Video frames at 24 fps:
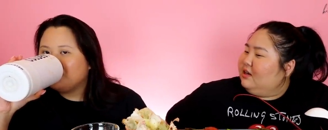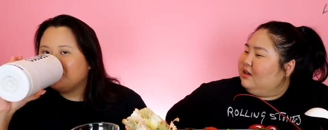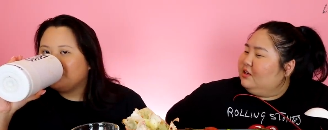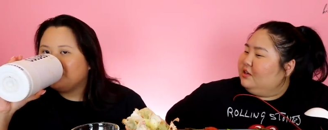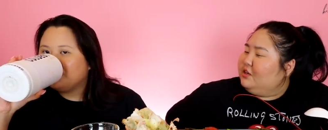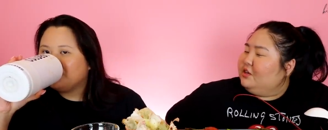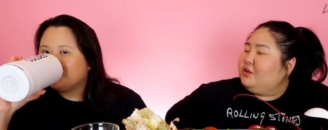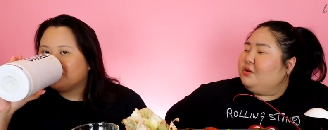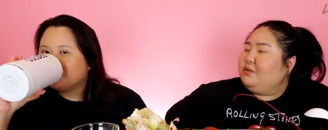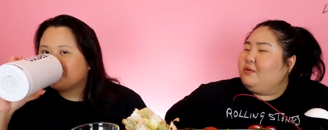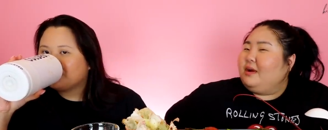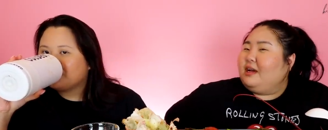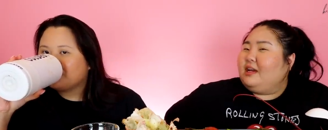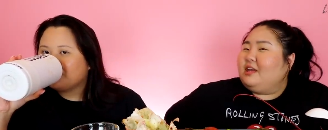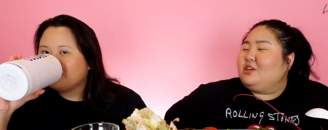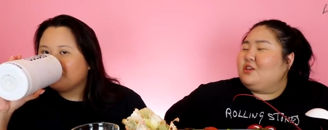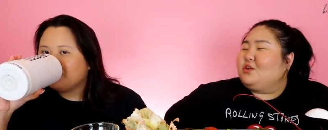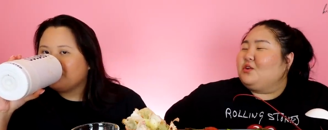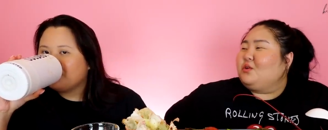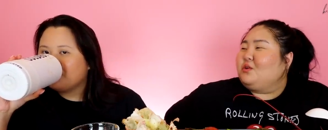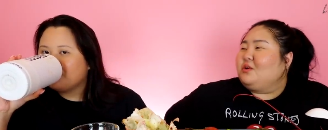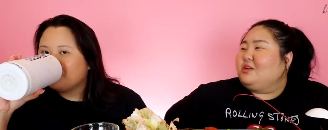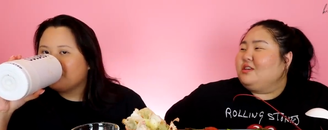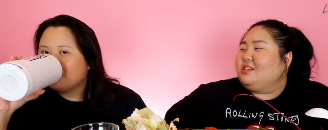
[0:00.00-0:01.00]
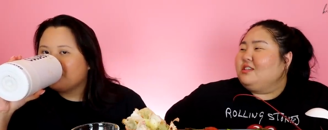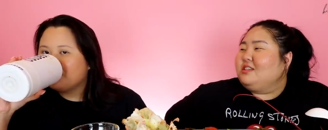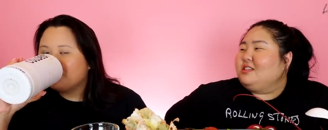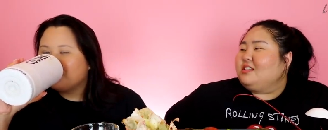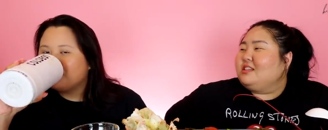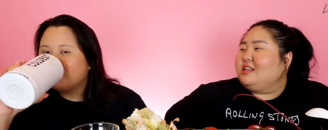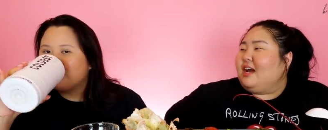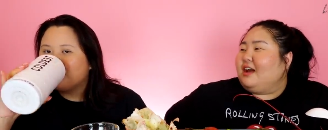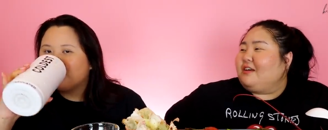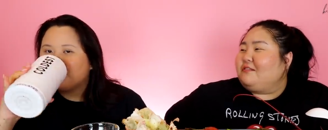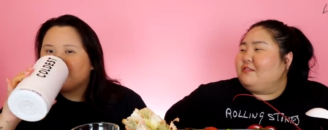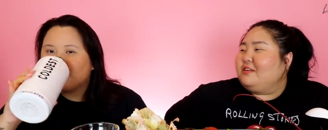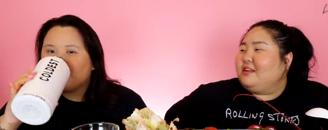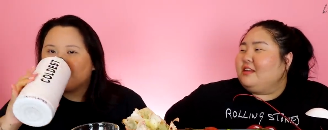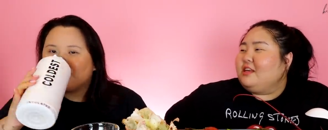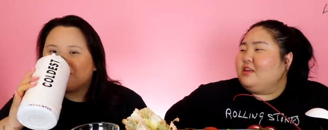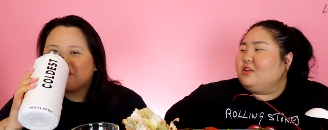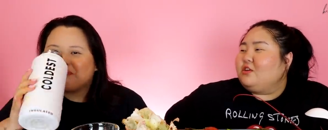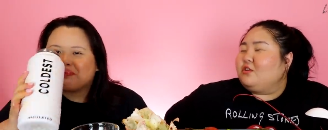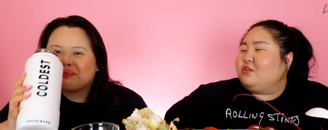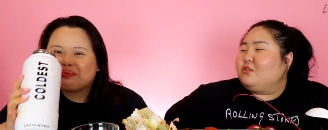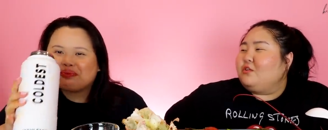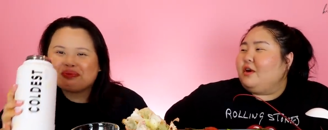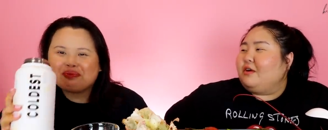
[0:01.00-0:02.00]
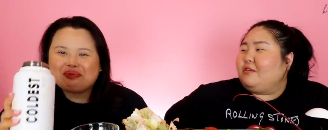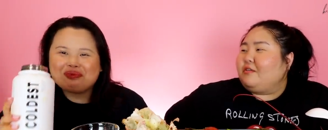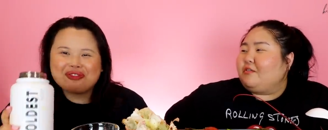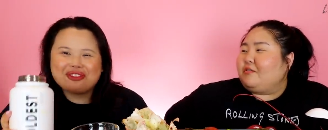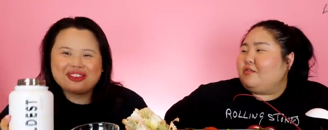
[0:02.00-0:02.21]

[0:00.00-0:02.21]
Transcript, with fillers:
Speaker 1: You know what? Yours, I feel like you have